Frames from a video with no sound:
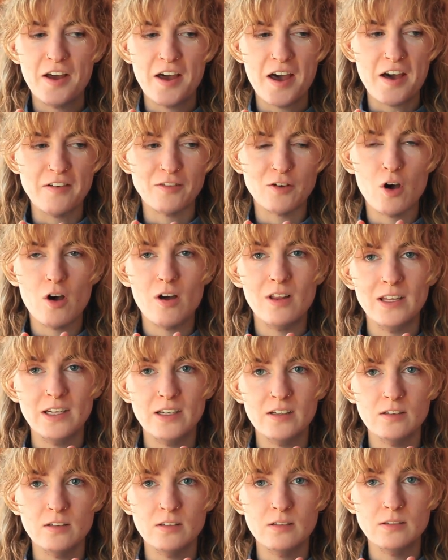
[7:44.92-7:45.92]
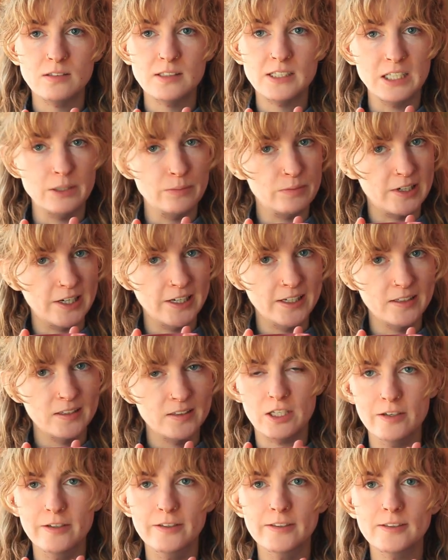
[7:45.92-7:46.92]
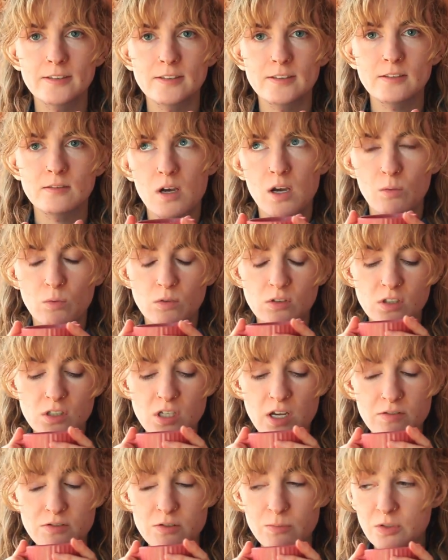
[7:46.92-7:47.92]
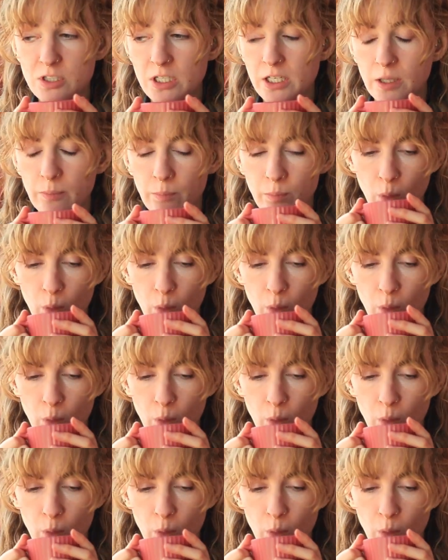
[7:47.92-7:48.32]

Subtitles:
I've got a little tea break because I wanted to have some tea.